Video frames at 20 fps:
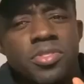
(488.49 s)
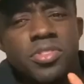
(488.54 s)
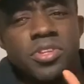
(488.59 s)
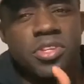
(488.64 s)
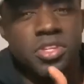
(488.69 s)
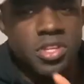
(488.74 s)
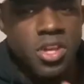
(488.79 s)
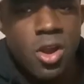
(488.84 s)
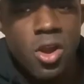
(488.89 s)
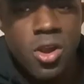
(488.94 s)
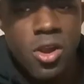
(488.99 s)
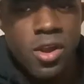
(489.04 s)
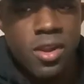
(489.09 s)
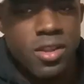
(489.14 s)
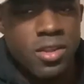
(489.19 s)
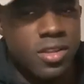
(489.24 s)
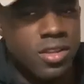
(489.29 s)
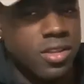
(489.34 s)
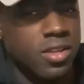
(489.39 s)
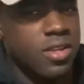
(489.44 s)
the
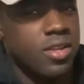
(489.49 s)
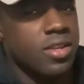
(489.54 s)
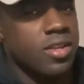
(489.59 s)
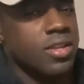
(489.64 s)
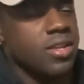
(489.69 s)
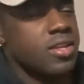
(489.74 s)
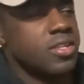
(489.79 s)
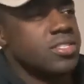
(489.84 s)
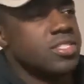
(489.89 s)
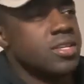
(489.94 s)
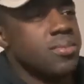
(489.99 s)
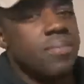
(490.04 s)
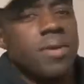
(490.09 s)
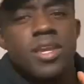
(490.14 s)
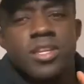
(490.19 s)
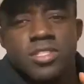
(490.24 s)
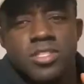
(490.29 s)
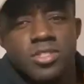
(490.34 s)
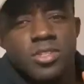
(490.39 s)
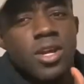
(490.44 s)
dark to
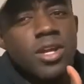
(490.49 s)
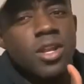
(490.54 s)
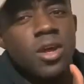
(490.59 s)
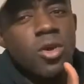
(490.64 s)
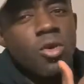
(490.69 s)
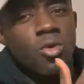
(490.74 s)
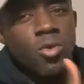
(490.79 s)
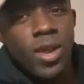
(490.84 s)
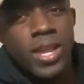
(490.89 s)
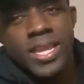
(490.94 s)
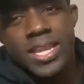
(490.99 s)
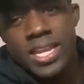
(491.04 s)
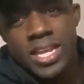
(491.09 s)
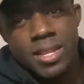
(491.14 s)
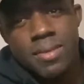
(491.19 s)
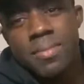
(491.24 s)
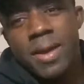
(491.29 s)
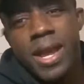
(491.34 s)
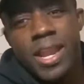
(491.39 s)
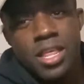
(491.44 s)
make sure I don't wake
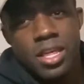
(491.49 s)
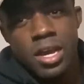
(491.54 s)
anybody